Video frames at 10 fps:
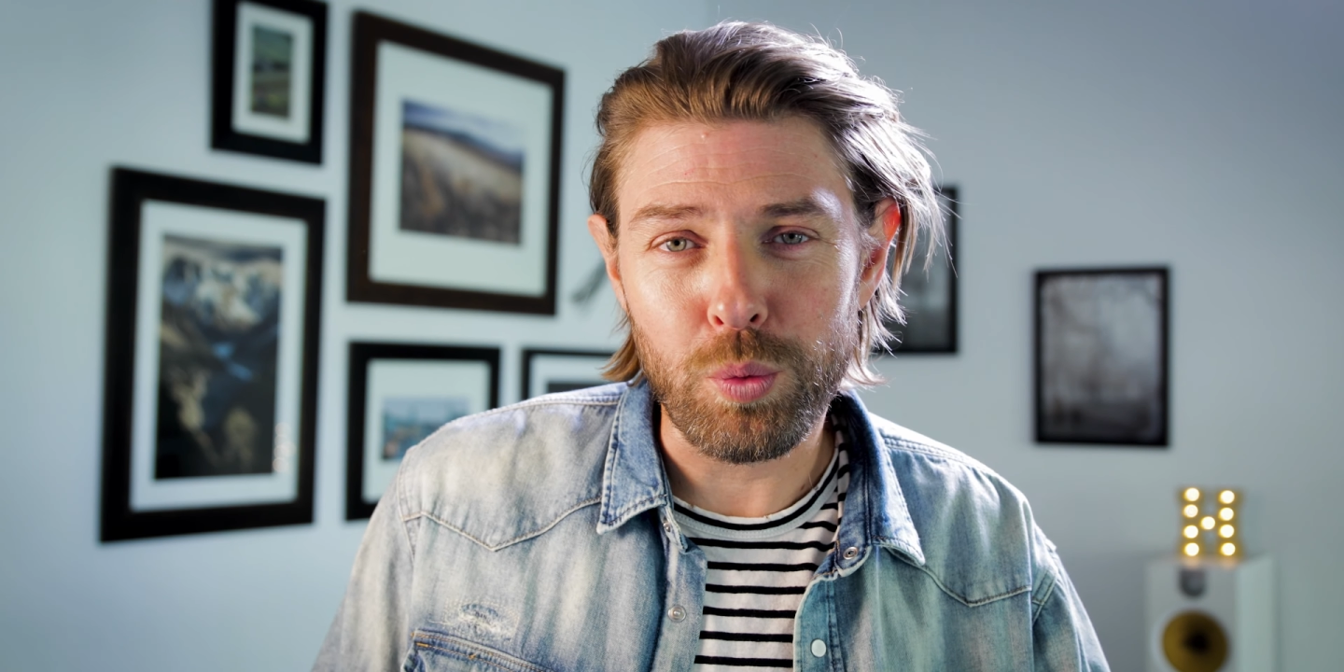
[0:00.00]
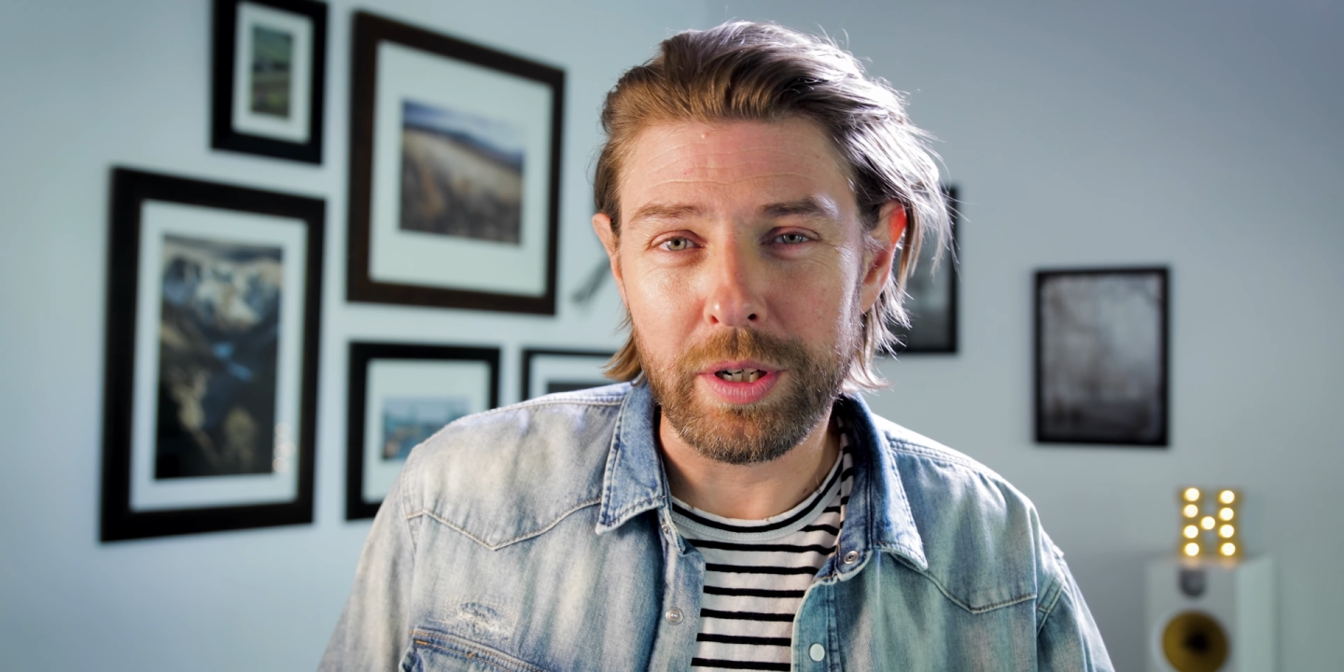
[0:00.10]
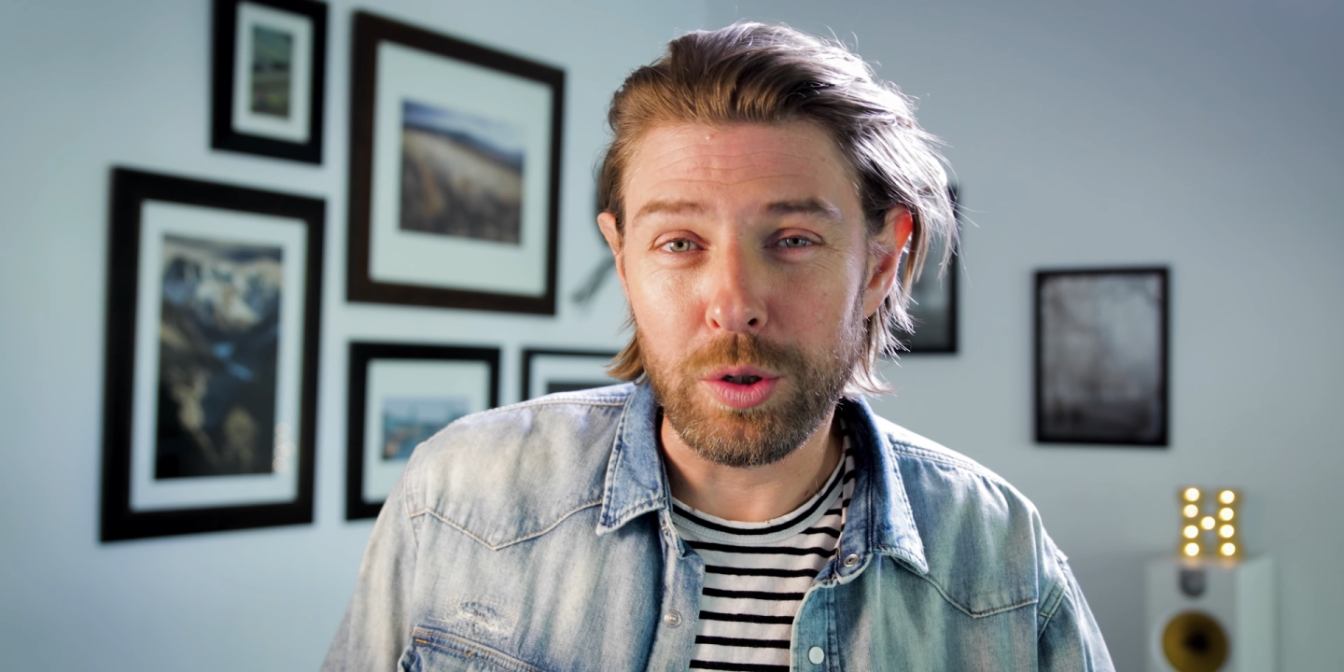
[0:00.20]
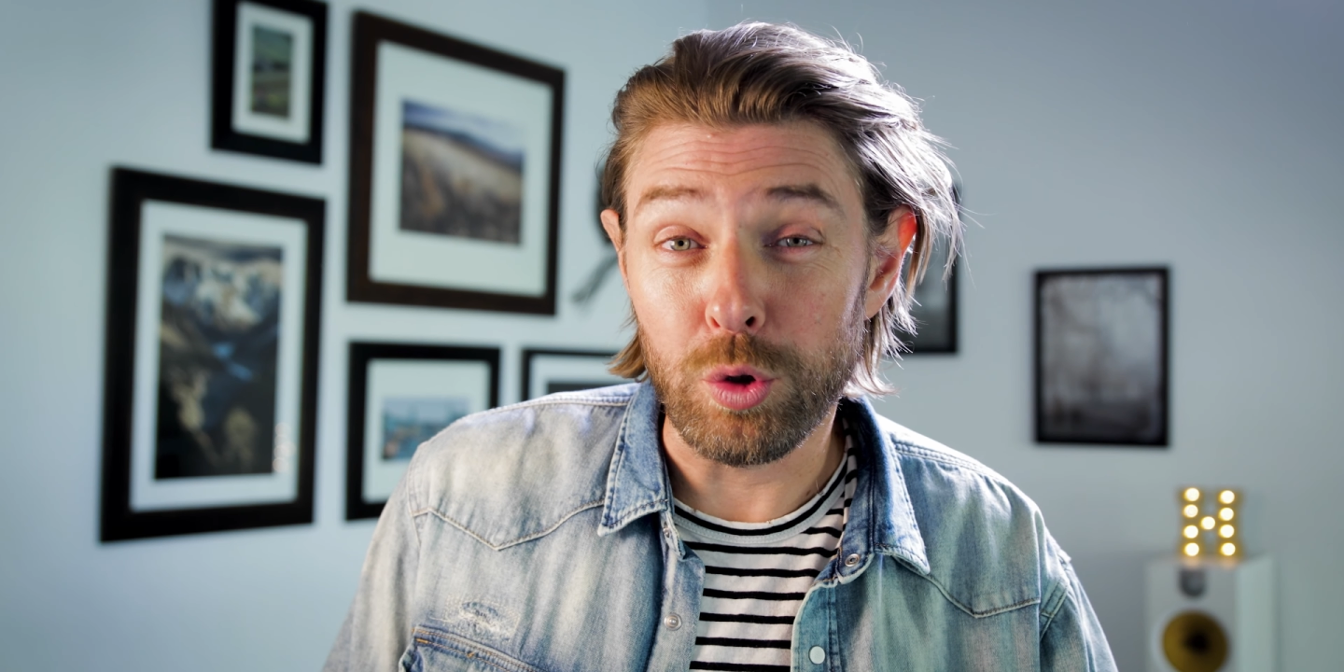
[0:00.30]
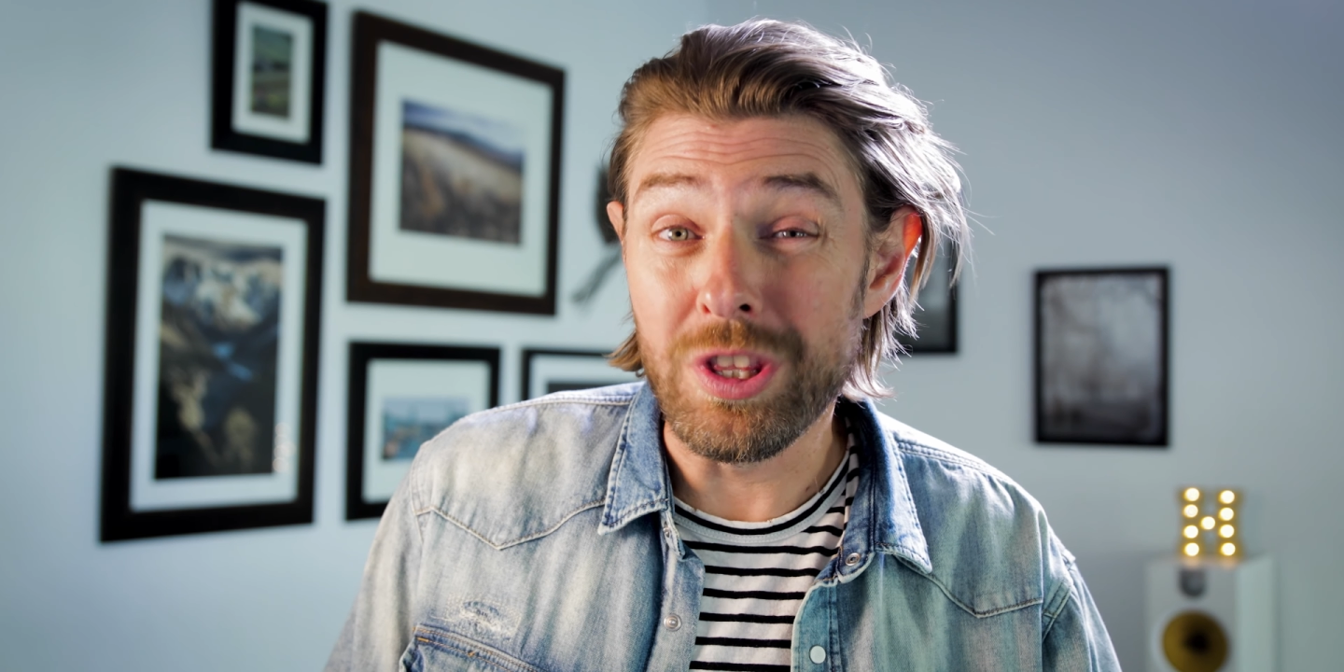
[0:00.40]
where
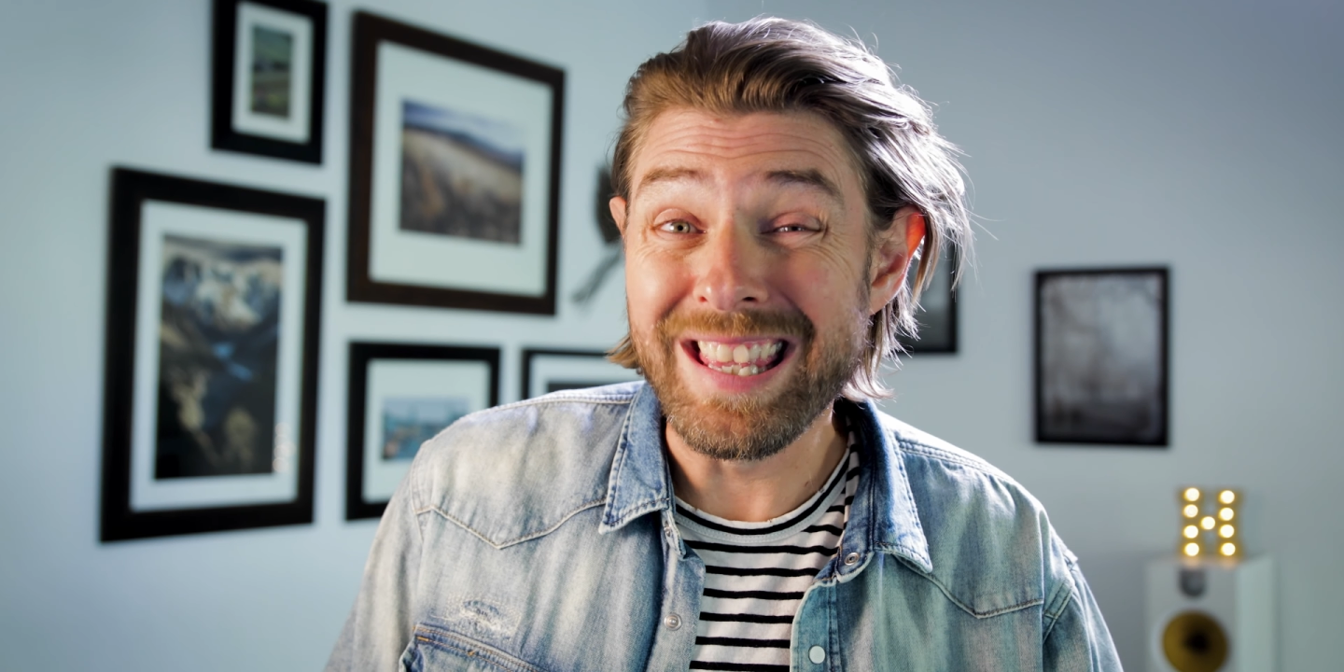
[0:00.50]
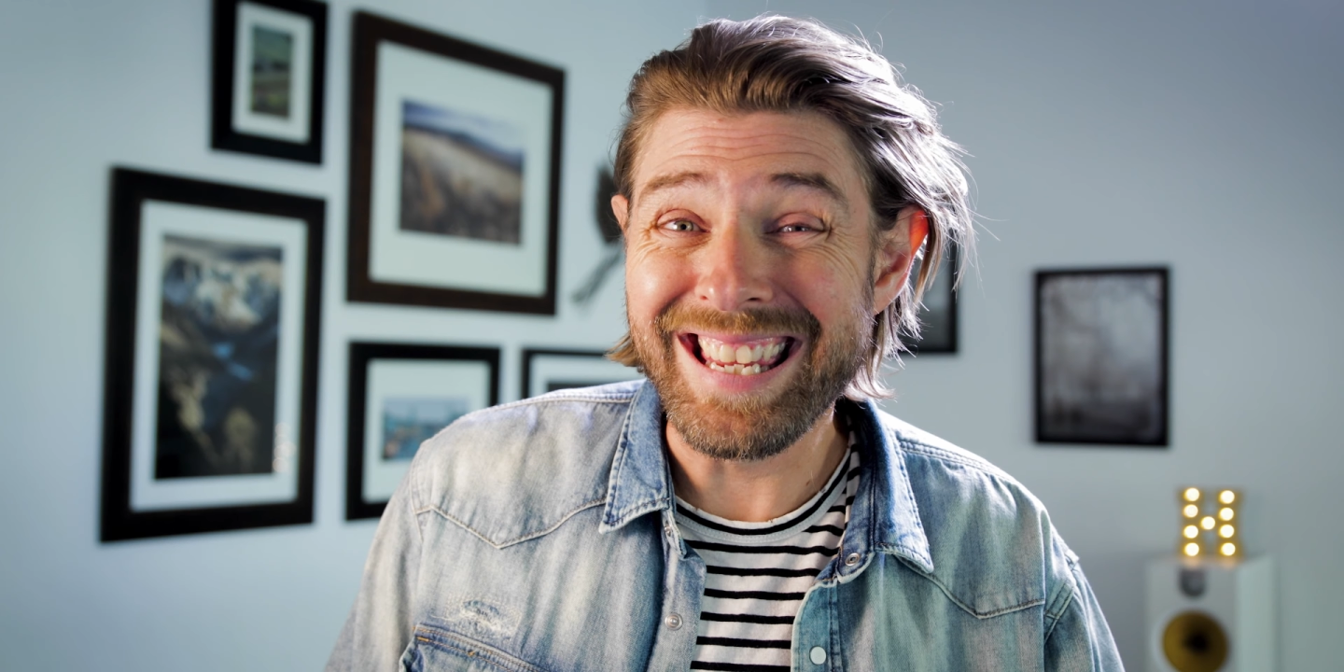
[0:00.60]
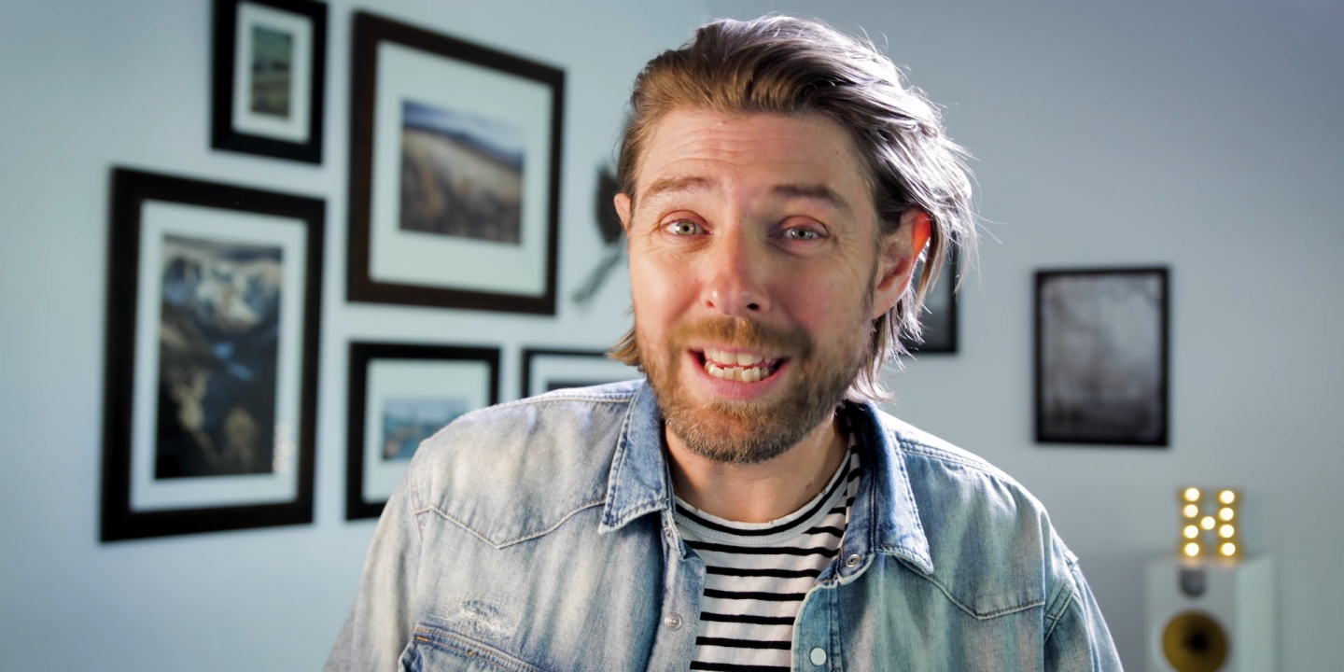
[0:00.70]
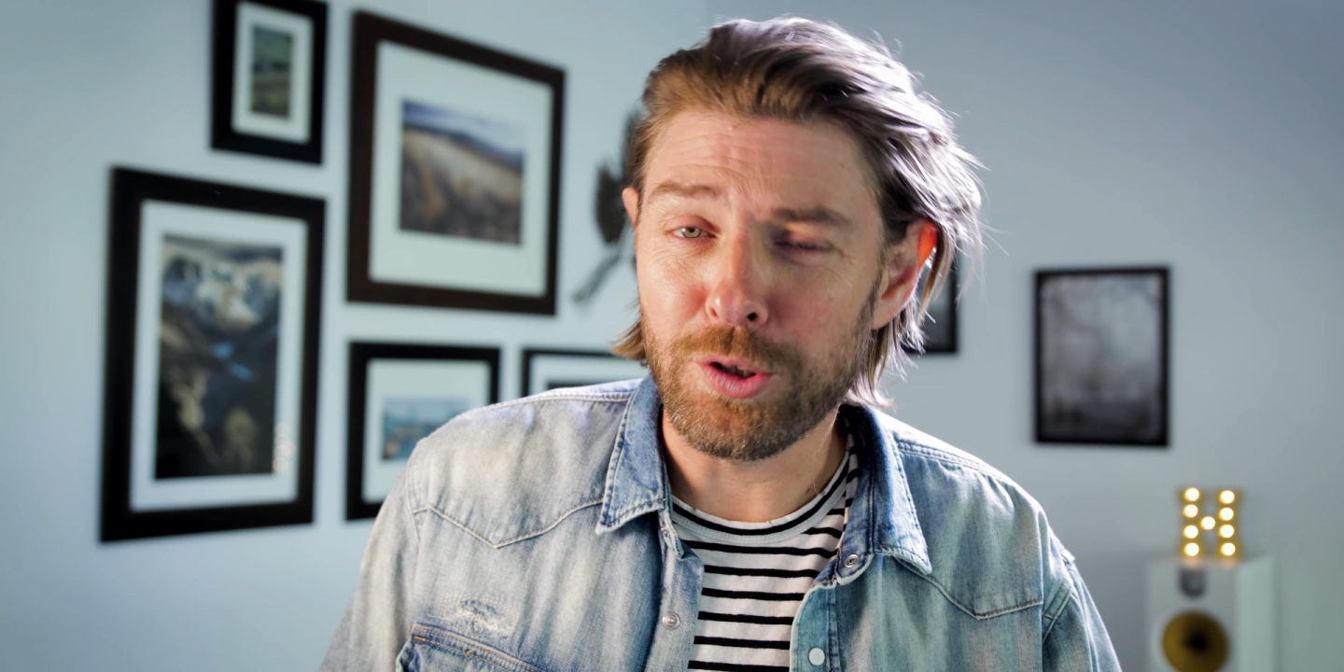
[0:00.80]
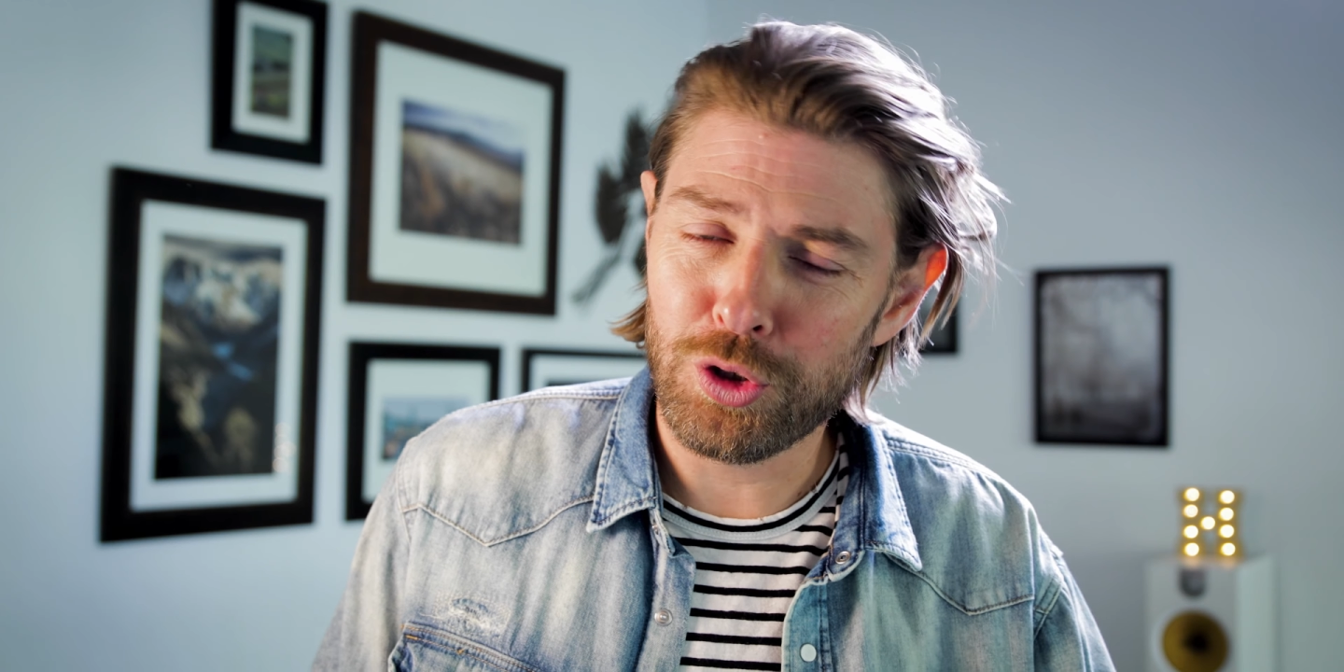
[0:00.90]
you need